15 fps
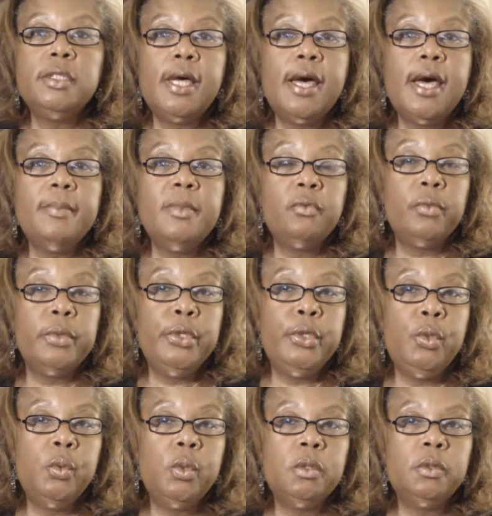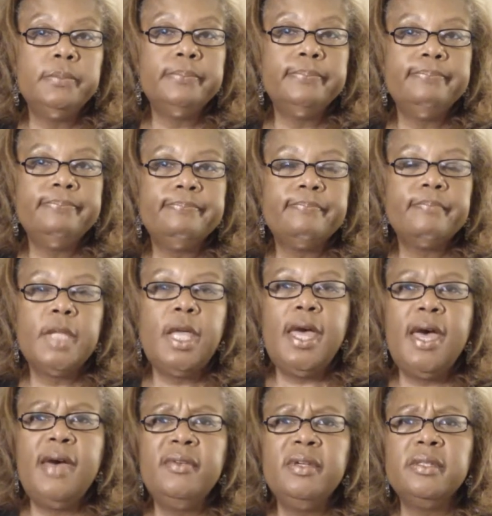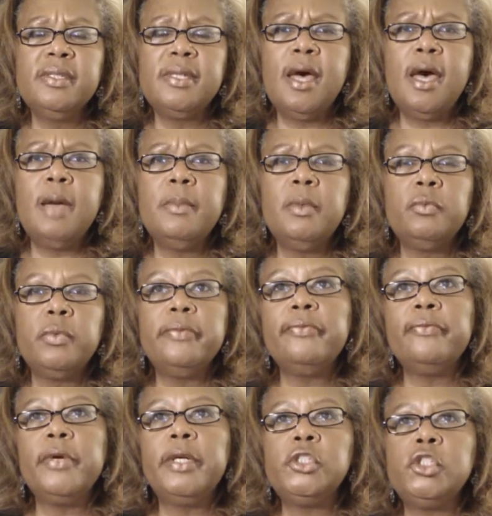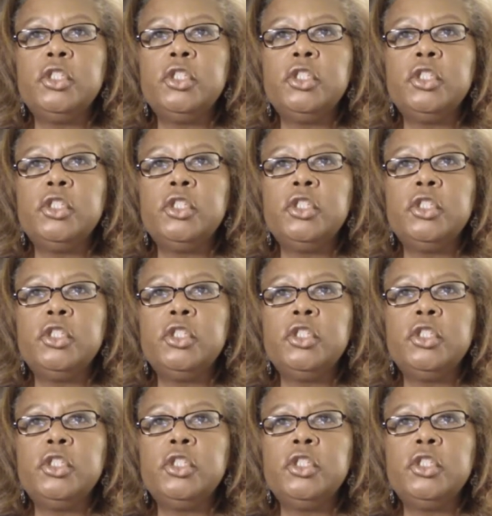having time of renewal, having a time of